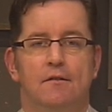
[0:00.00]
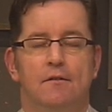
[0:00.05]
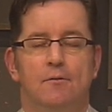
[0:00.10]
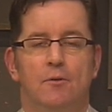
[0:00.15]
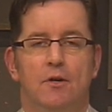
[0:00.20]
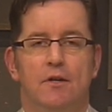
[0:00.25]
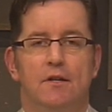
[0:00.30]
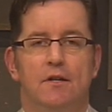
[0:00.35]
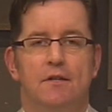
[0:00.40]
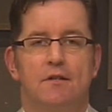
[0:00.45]

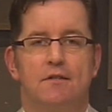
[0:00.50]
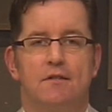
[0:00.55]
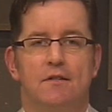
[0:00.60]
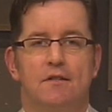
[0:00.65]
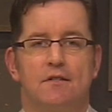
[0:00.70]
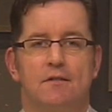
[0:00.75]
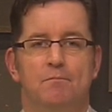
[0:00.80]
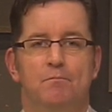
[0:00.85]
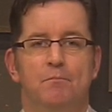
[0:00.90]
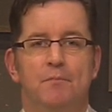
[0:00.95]
What is
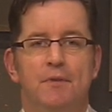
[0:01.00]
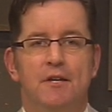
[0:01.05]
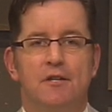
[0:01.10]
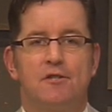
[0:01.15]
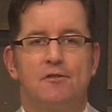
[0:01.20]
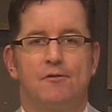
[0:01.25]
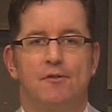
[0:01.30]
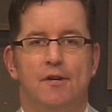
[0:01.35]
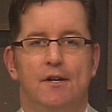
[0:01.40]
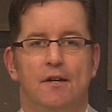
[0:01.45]
this
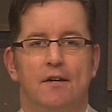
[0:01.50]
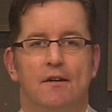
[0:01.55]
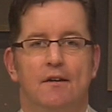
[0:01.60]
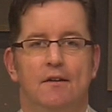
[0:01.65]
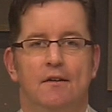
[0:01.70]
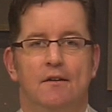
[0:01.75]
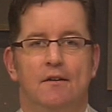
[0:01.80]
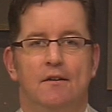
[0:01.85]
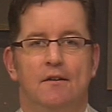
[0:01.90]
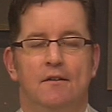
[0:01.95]
mystery
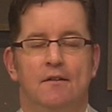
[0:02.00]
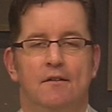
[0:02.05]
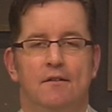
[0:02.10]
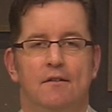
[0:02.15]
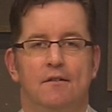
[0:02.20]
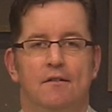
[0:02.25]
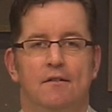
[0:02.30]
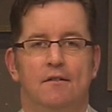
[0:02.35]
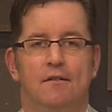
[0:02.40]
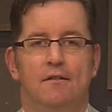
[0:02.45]

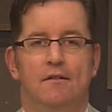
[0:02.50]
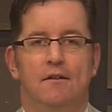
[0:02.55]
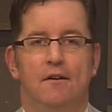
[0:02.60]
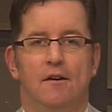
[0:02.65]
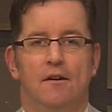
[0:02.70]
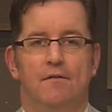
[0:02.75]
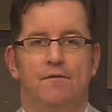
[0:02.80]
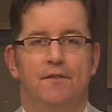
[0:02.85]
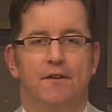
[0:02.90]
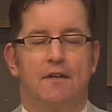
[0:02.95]

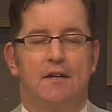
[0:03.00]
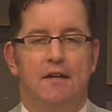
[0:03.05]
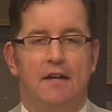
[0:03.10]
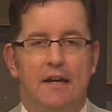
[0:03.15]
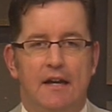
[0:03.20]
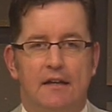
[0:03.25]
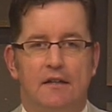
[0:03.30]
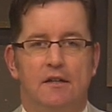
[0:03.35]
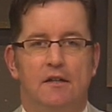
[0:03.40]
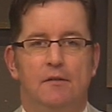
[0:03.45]
of the
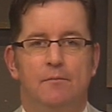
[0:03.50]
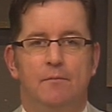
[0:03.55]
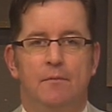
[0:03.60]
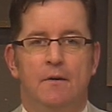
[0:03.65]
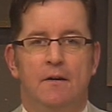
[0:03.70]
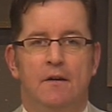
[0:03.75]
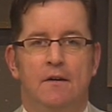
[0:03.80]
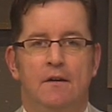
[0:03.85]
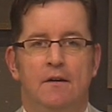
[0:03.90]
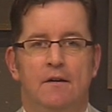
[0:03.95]
kingdom
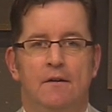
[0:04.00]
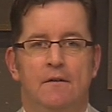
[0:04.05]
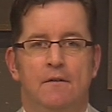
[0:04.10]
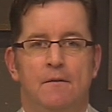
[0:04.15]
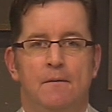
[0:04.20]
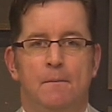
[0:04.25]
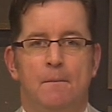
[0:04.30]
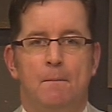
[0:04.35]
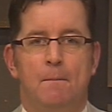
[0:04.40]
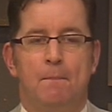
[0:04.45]

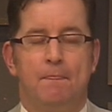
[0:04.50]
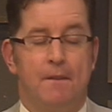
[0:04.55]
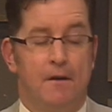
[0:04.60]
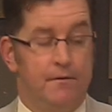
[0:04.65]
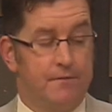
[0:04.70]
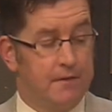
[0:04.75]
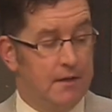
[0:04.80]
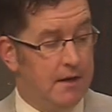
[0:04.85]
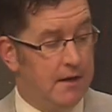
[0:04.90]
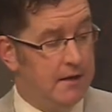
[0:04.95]

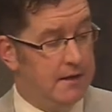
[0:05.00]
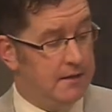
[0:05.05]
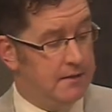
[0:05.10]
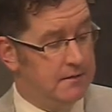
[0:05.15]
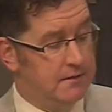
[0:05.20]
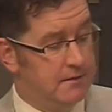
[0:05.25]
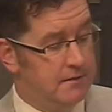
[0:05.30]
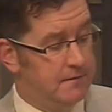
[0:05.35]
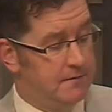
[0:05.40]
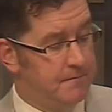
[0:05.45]
of God?